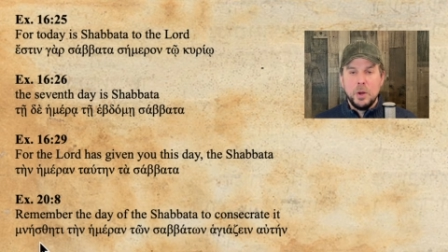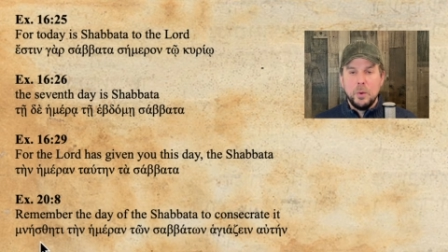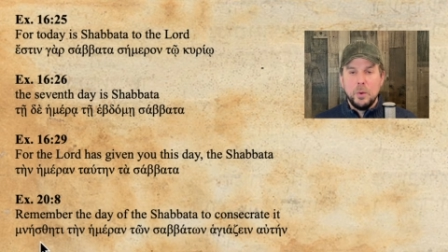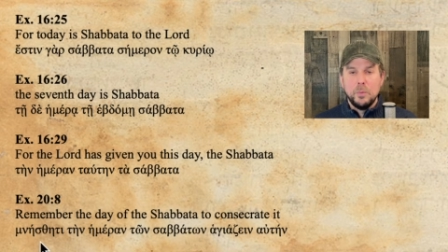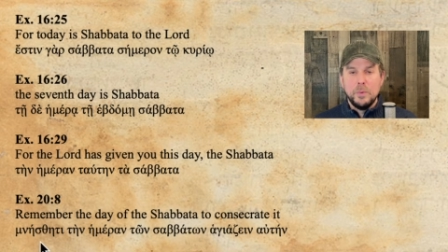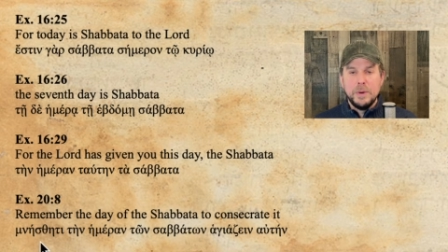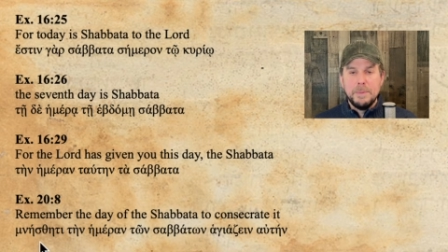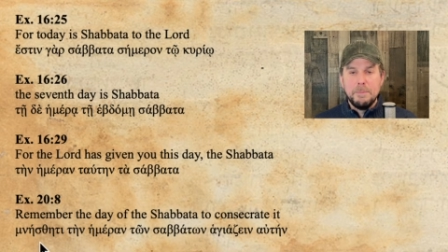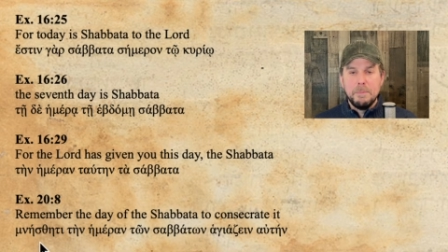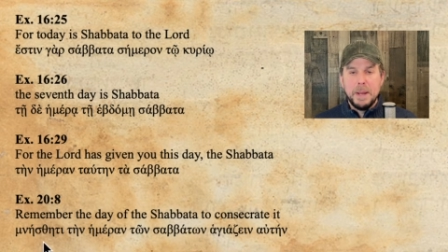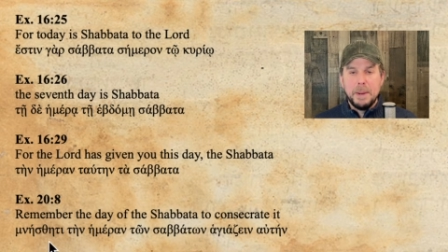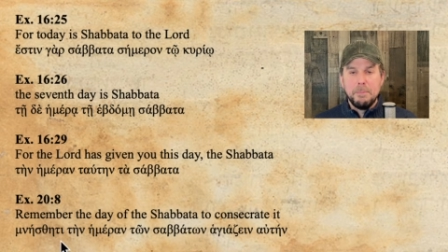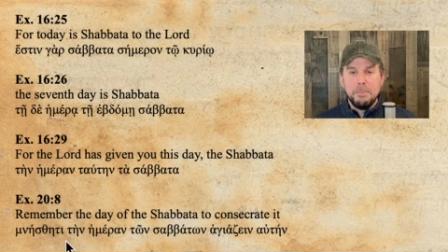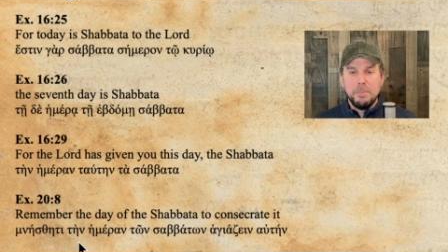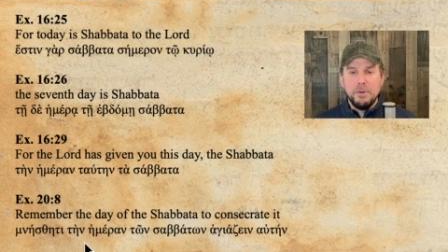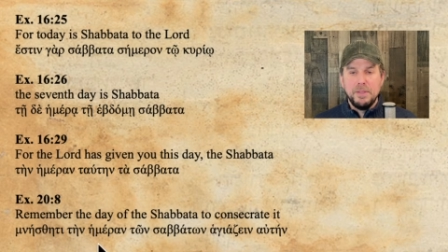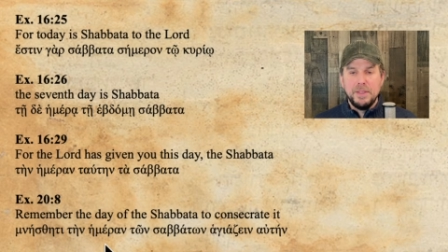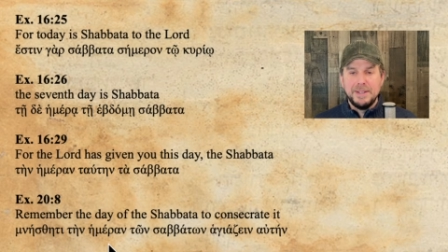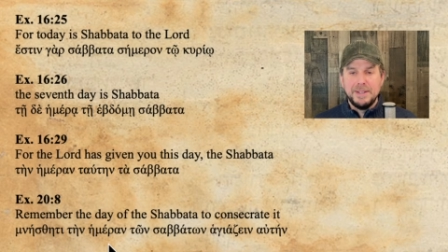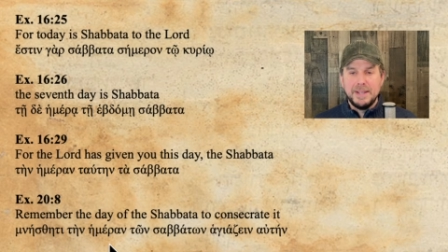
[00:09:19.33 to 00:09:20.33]

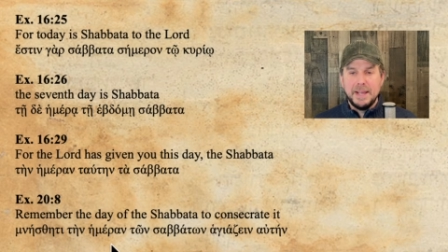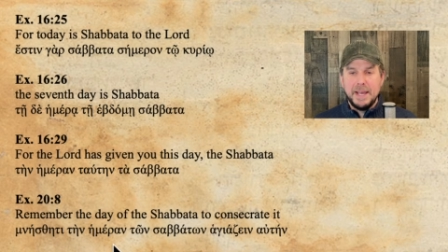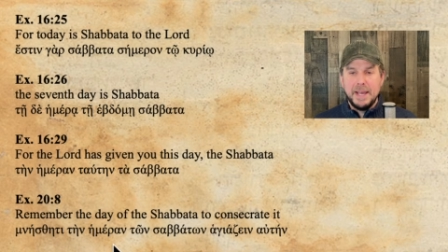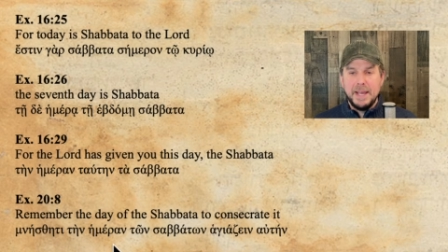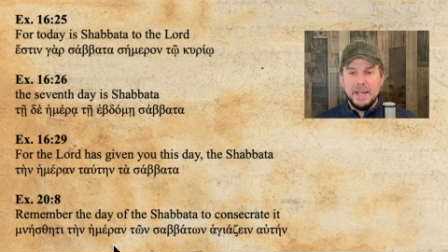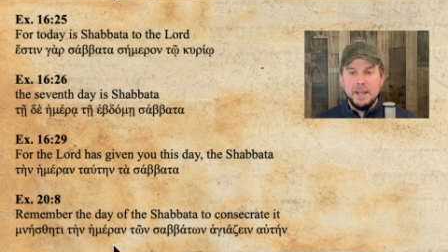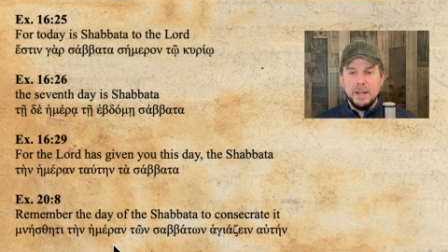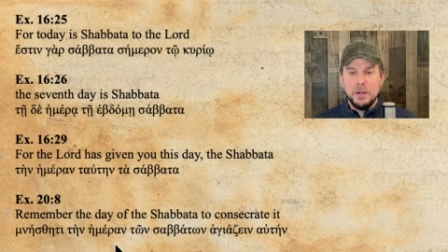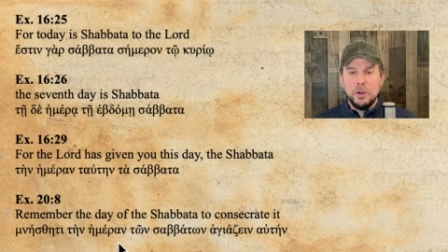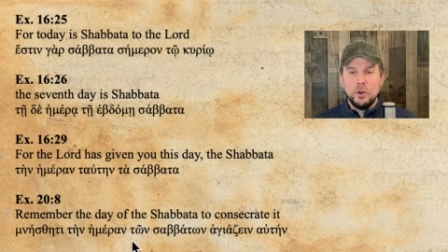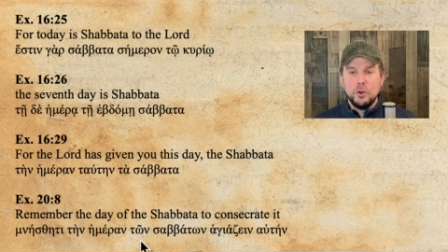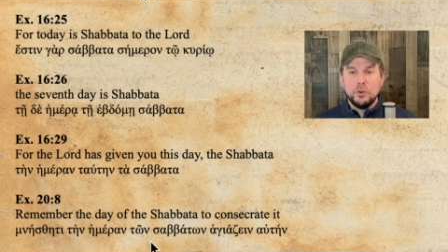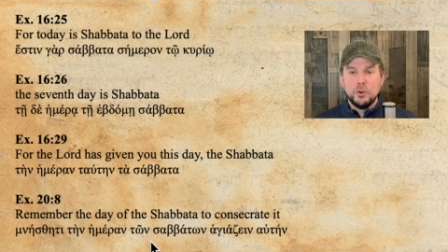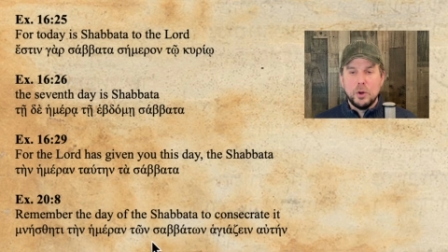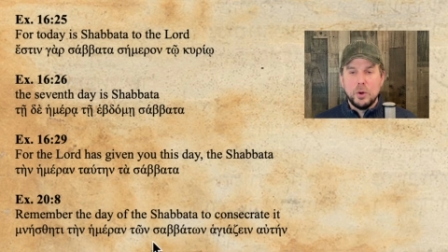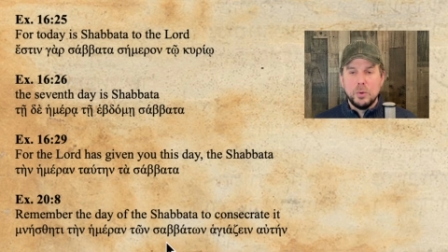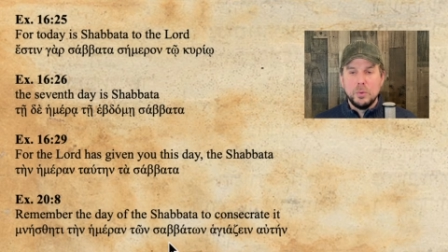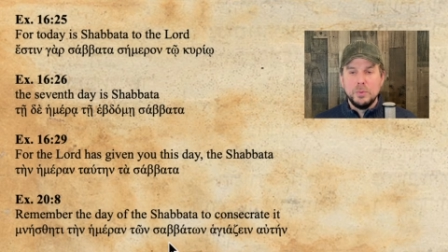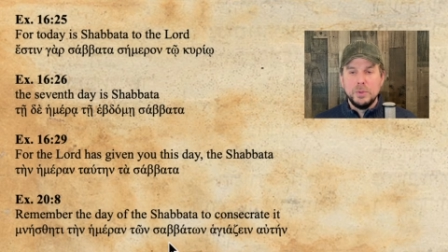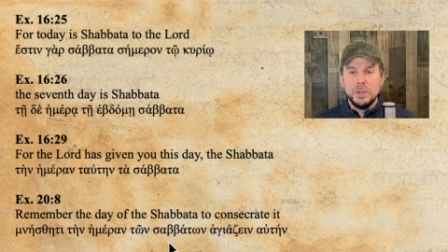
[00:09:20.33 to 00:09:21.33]
remember the day,
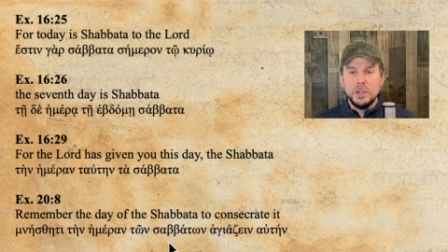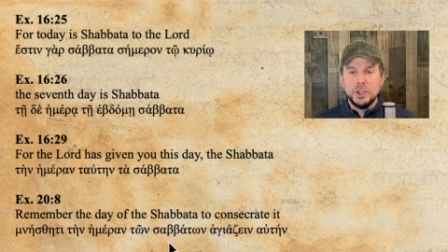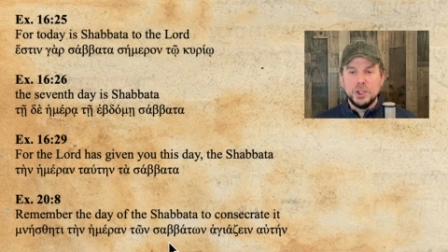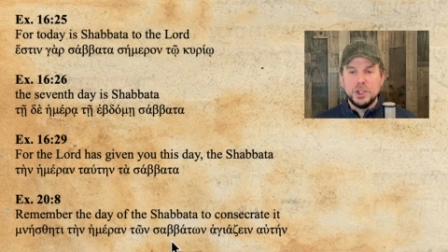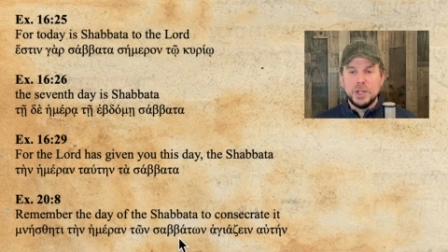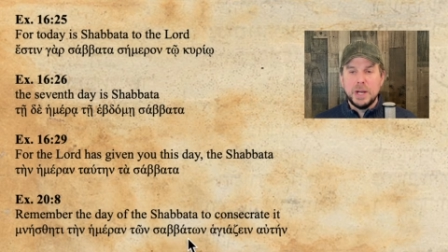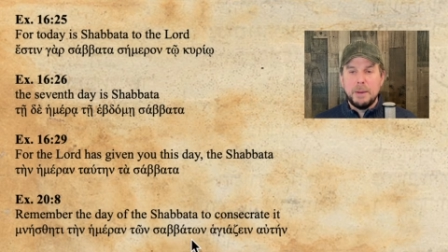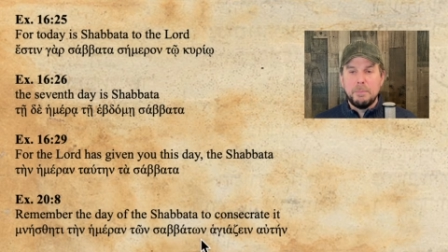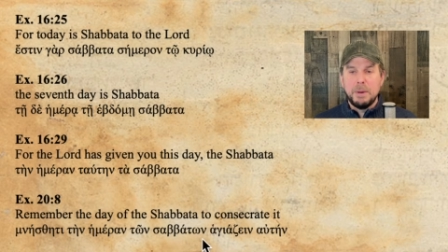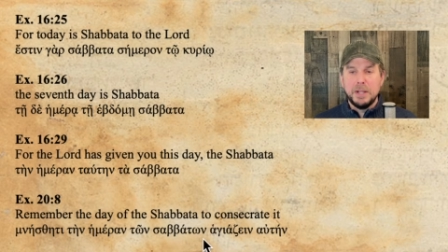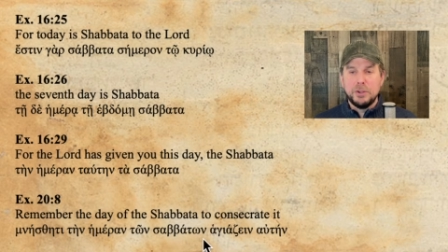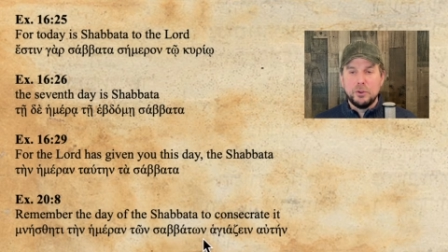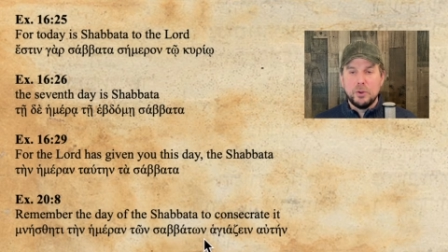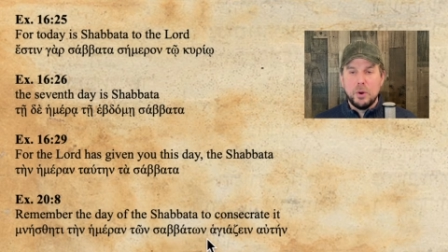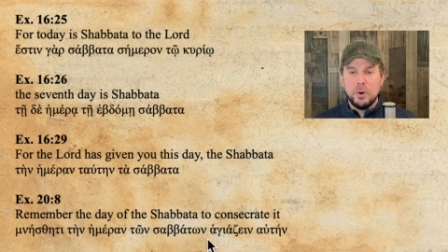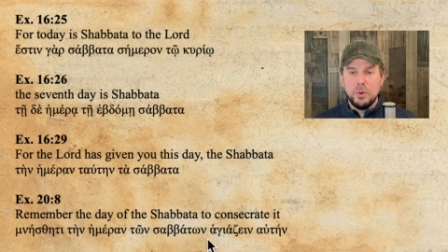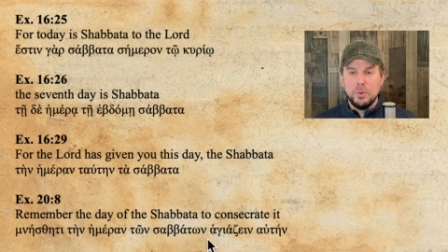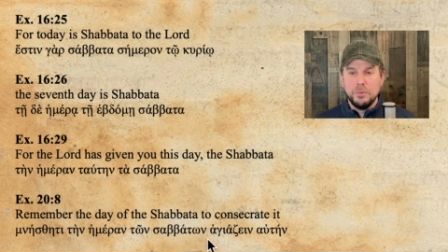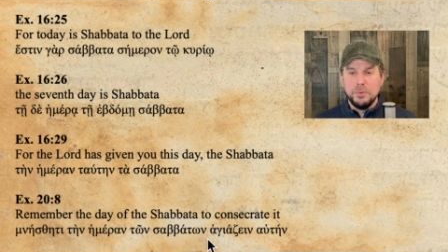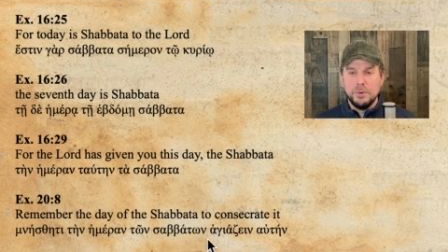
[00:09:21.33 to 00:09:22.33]
ton shabbaton.